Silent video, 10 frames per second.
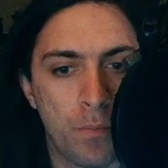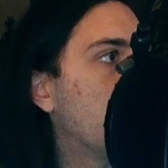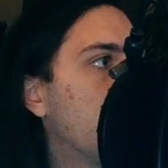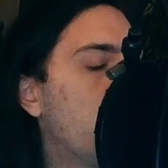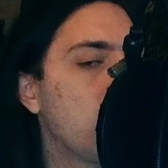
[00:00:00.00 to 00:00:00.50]

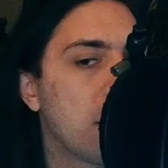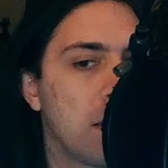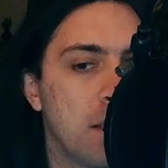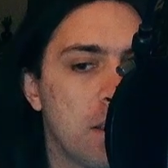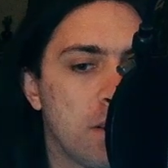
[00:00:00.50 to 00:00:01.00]
Now we
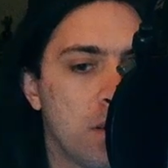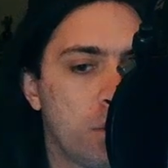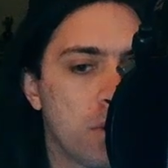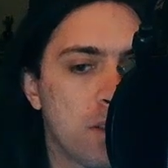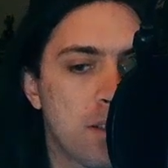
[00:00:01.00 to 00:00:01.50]
can hear the
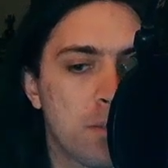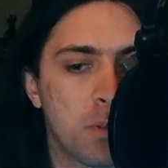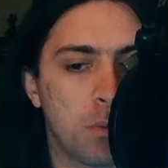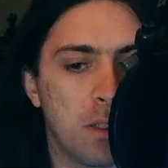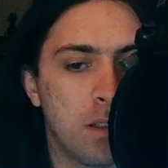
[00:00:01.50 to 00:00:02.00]
difference
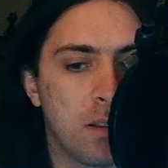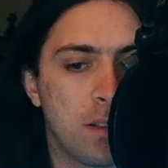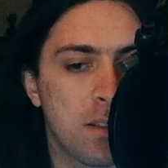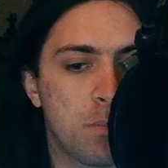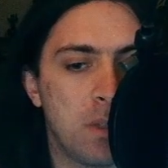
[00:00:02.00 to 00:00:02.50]
between
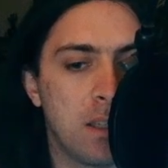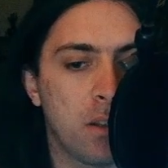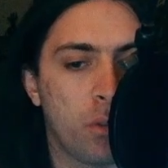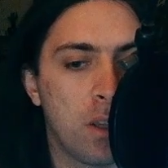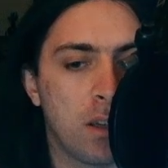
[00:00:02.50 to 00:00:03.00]
this being
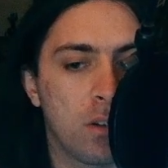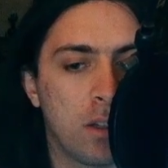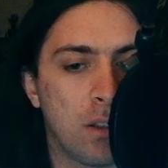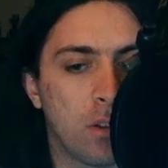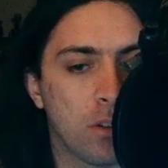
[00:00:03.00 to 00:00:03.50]
a thing
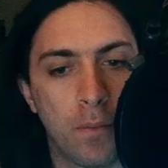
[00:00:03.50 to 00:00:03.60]
and not.